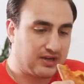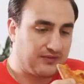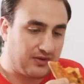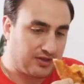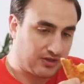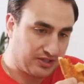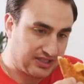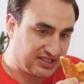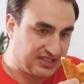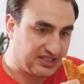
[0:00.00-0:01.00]
get a very good
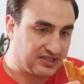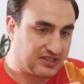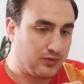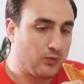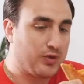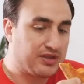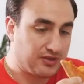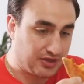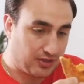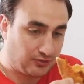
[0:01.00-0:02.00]
consistency with
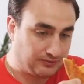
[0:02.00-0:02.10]
your dough.